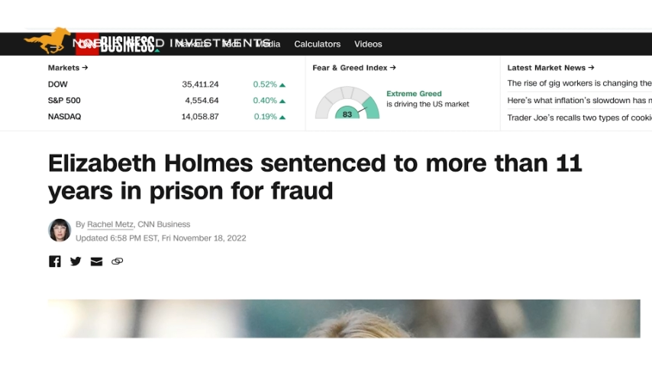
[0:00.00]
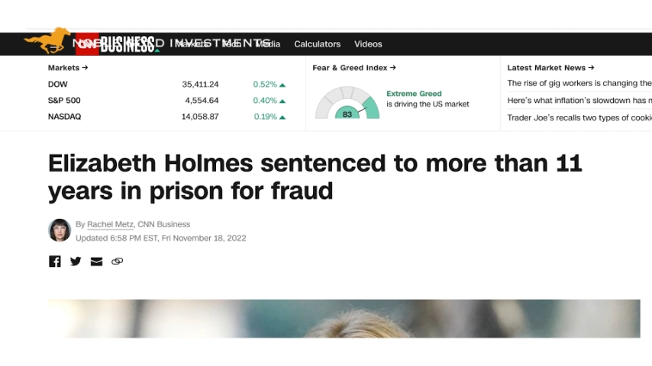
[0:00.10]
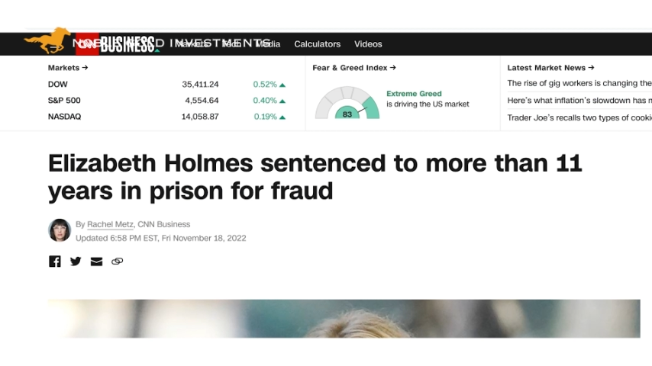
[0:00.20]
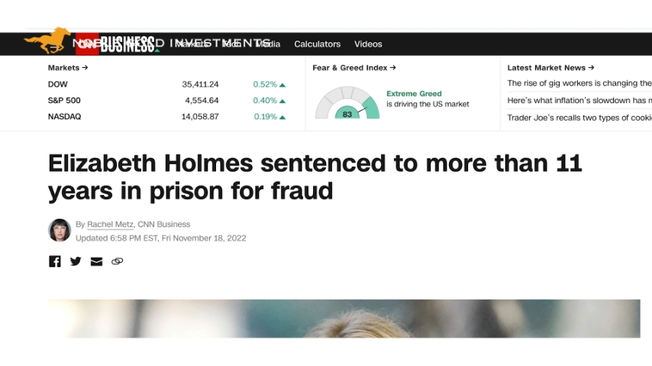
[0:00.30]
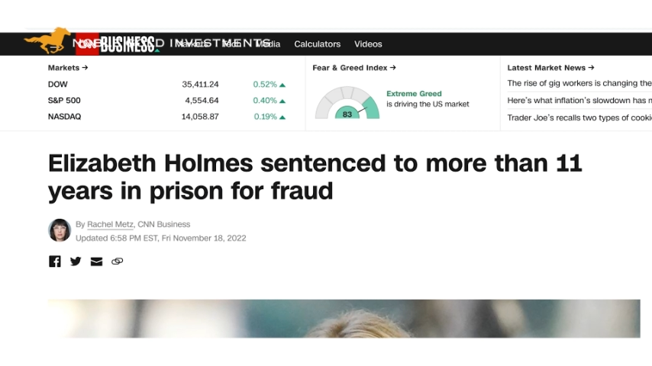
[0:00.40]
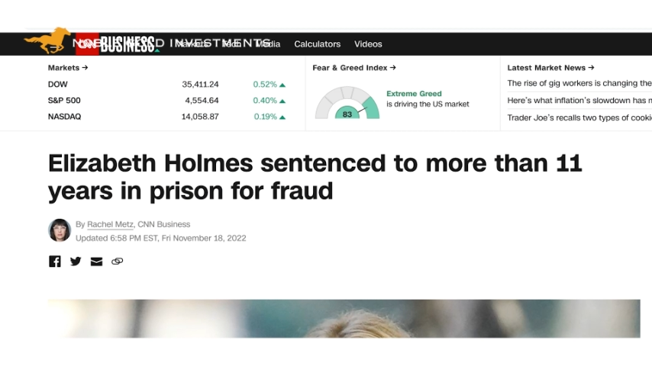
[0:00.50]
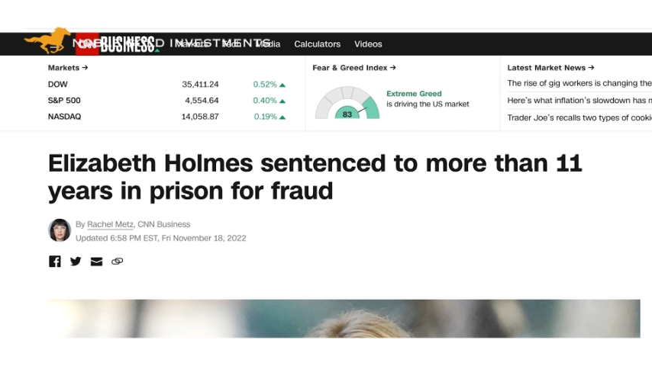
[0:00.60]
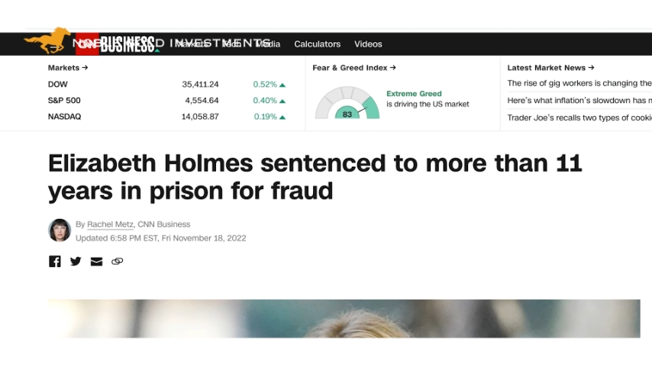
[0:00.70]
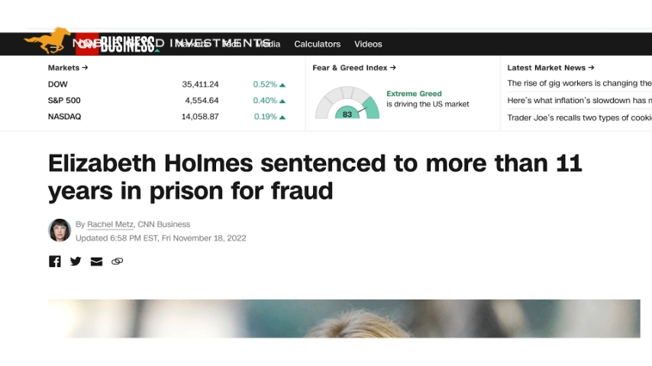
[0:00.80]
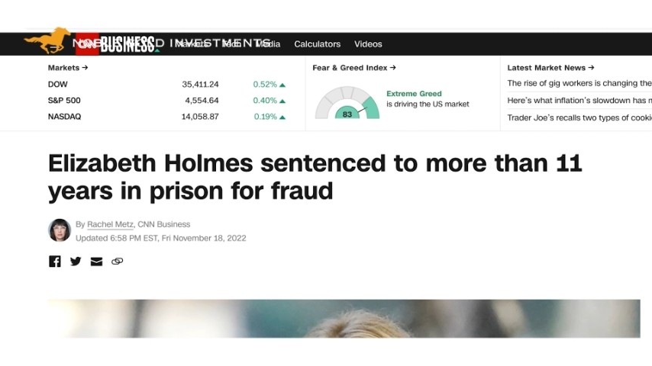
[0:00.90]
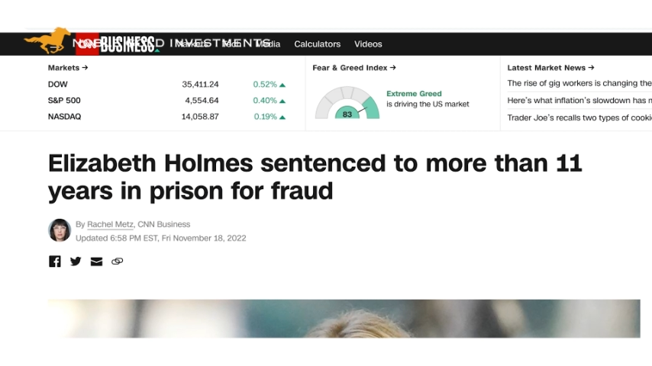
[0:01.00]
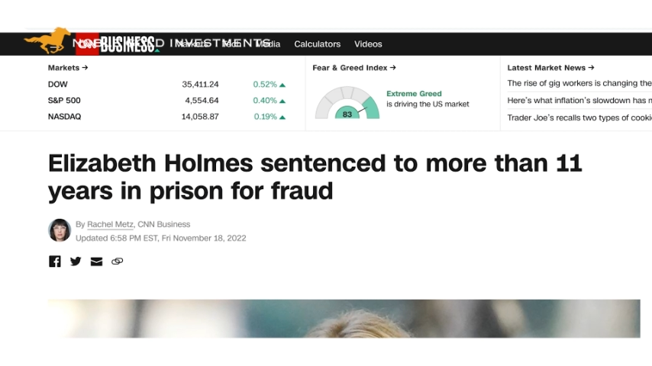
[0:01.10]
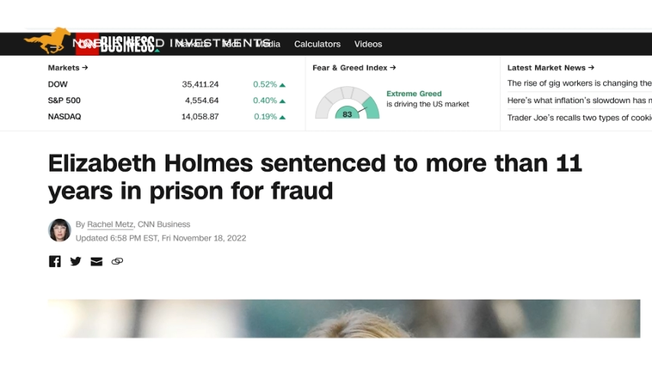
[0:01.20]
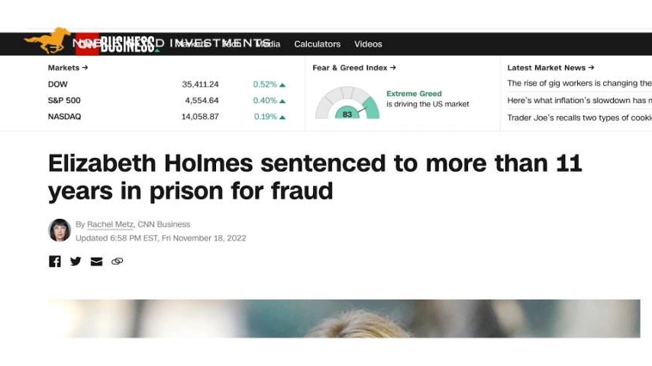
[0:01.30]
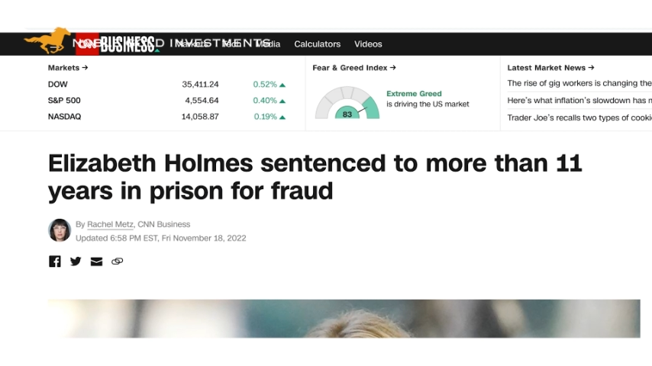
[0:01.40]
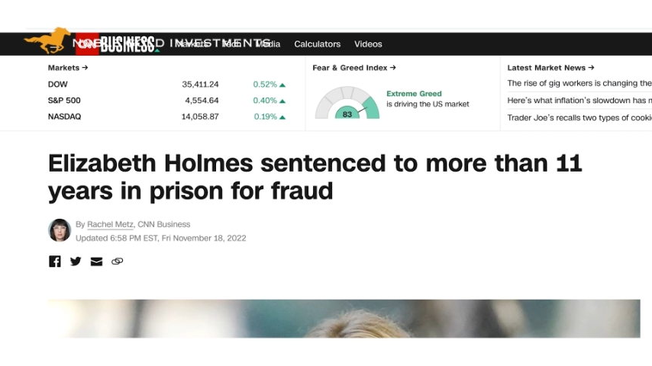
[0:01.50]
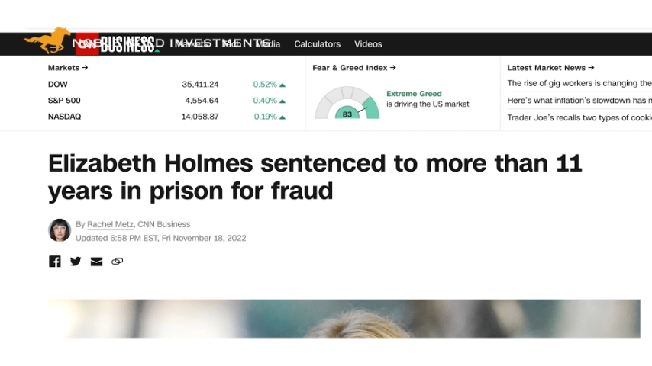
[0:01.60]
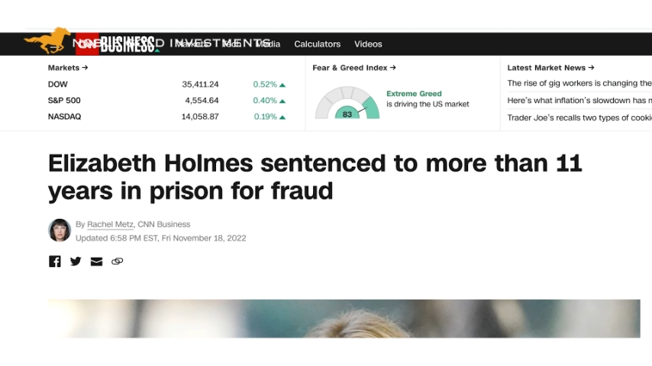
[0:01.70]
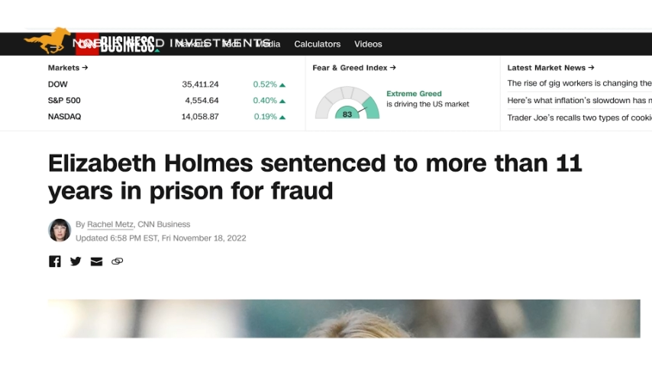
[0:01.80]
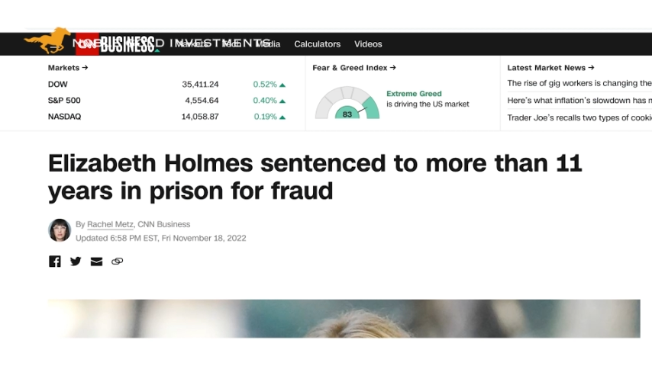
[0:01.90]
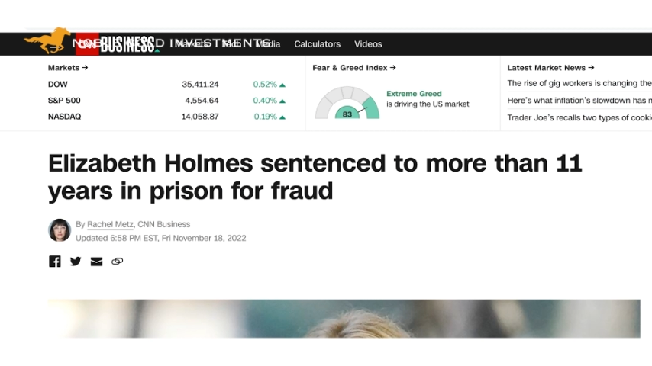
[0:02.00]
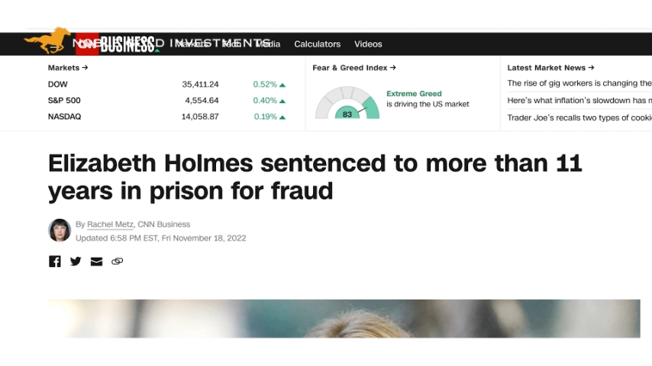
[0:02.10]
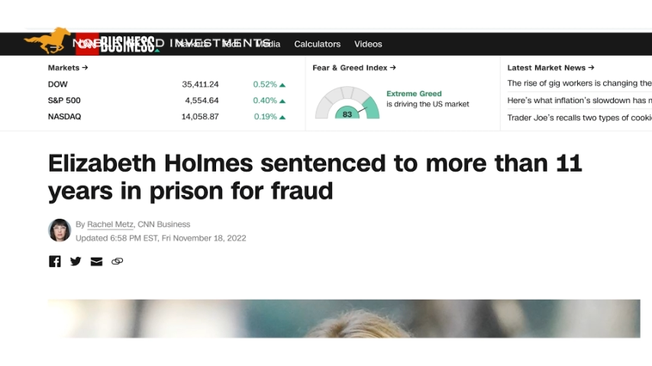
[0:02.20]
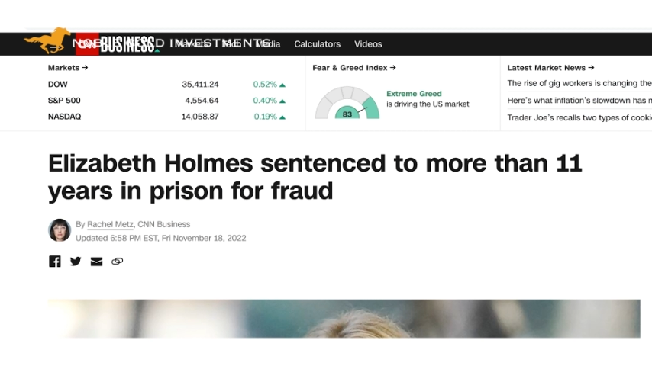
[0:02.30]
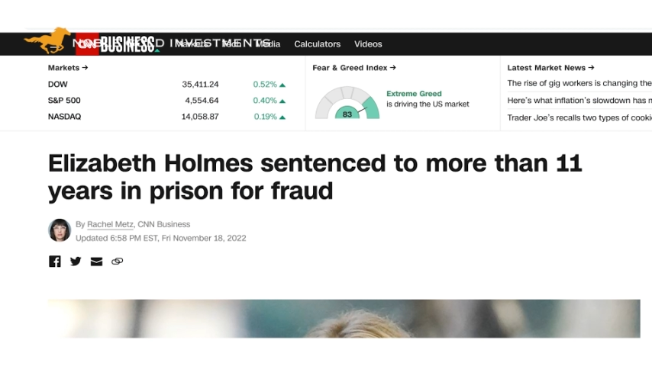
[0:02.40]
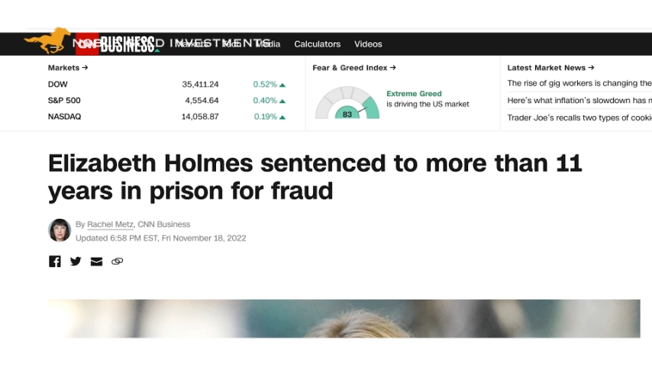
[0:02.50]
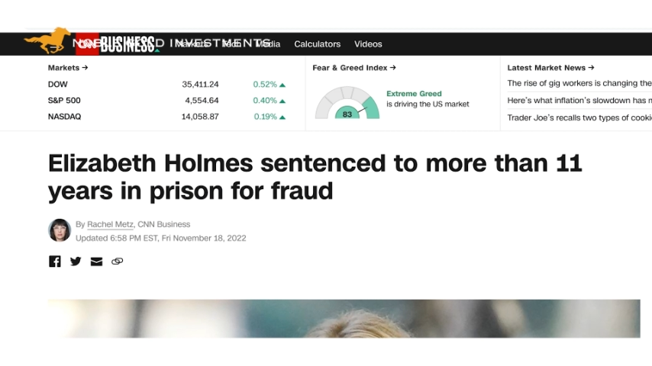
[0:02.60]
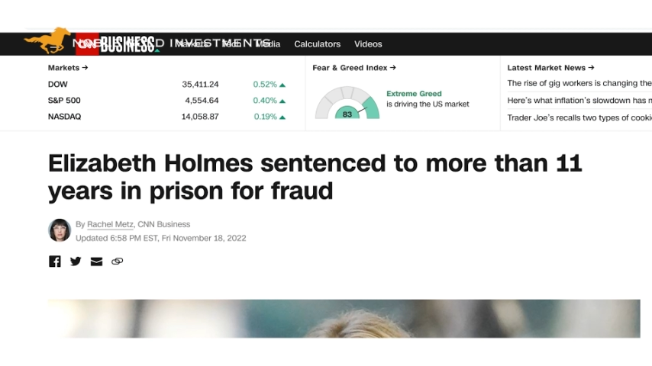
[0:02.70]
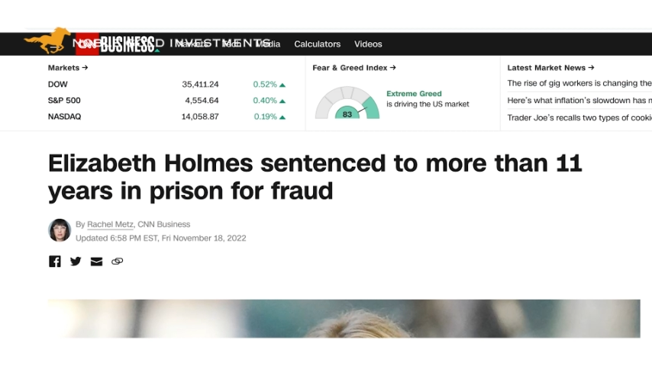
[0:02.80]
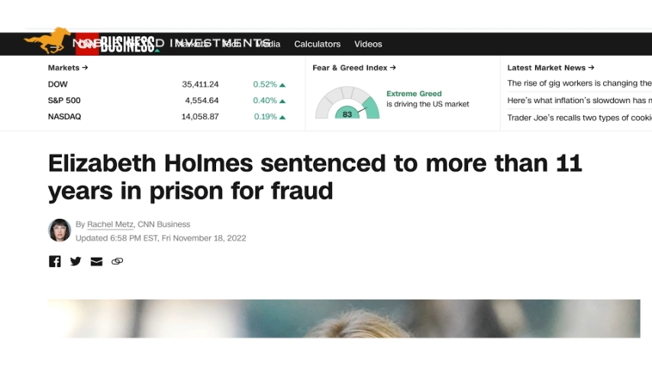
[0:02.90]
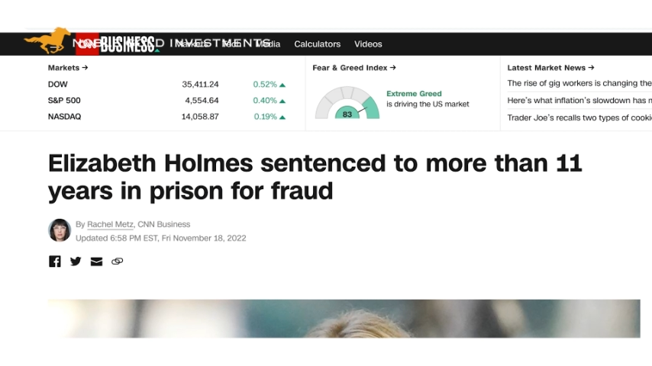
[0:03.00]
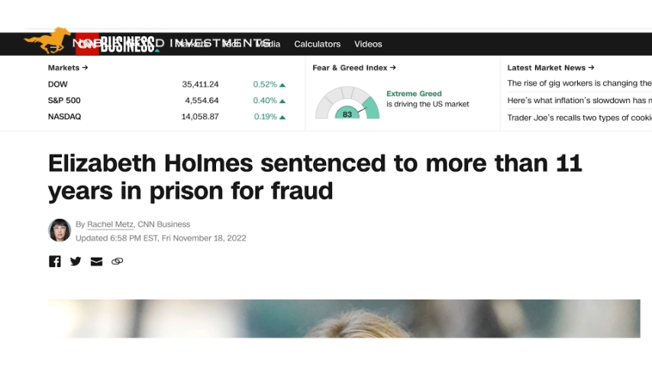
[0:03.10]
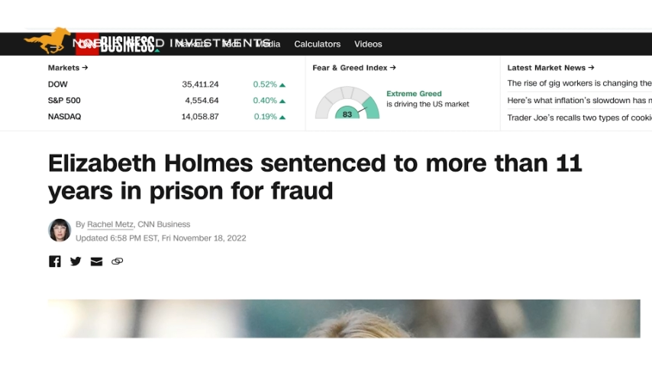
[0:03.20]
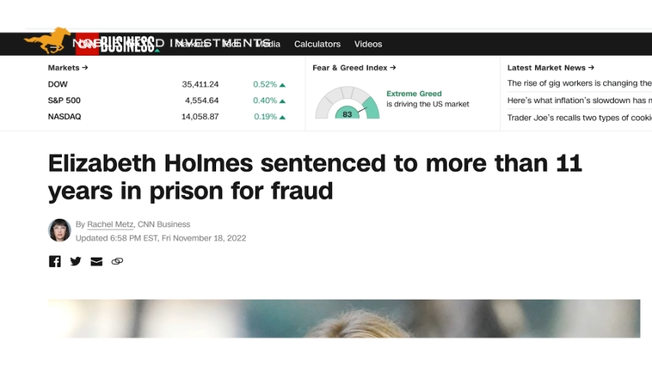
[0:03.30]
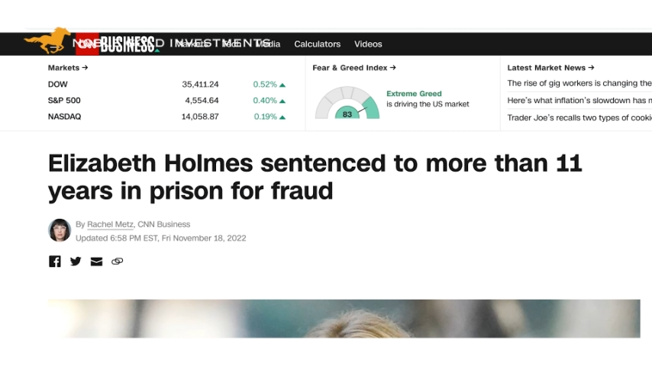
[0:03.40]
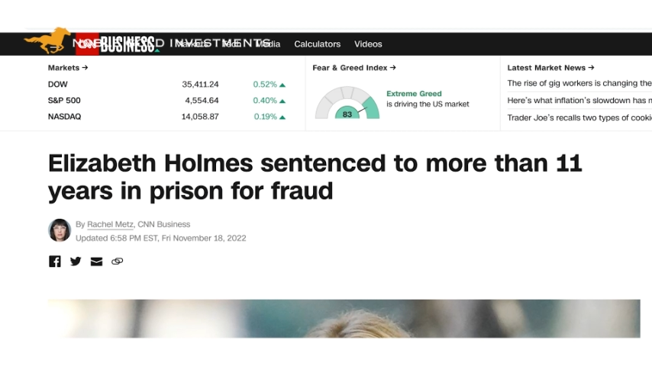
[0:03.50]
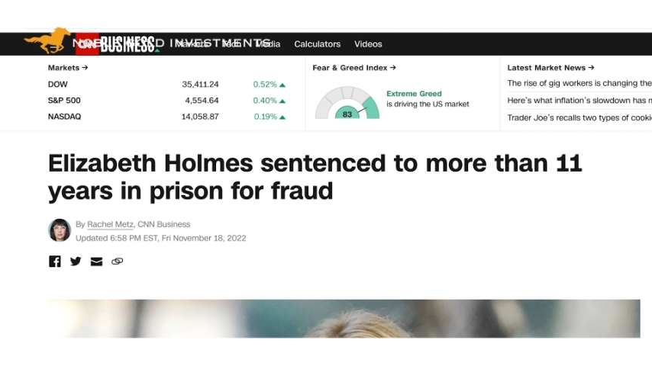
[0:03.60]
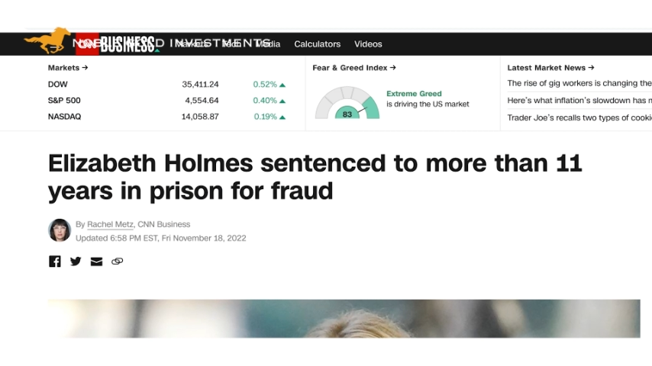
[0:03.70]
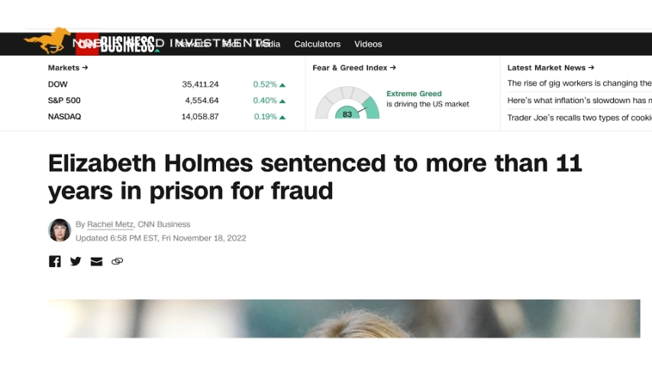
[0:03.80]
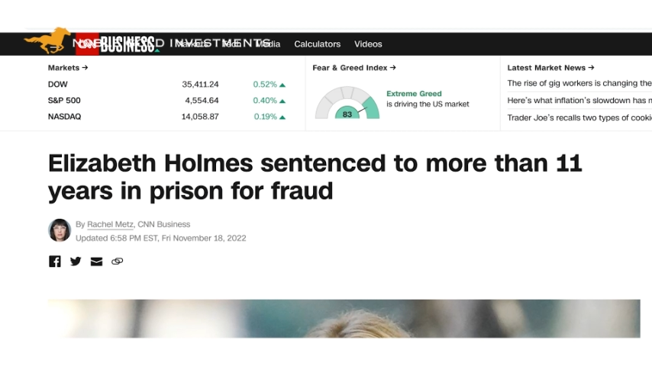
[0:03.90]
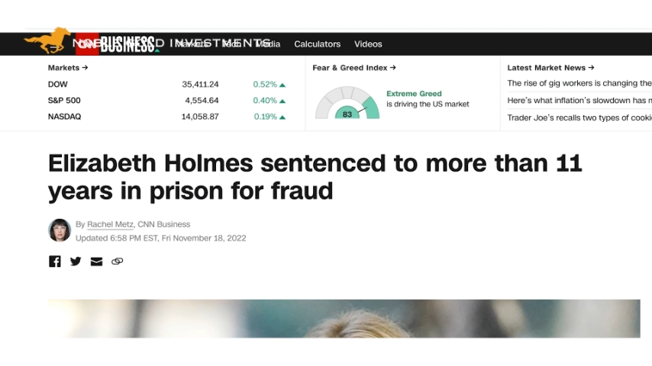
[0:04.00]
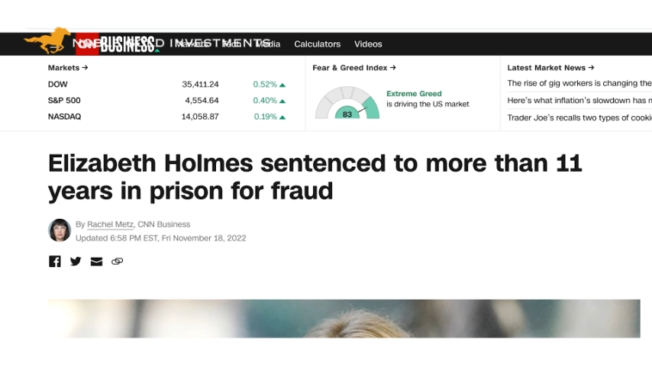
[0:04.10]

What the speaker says: (no speaker visible)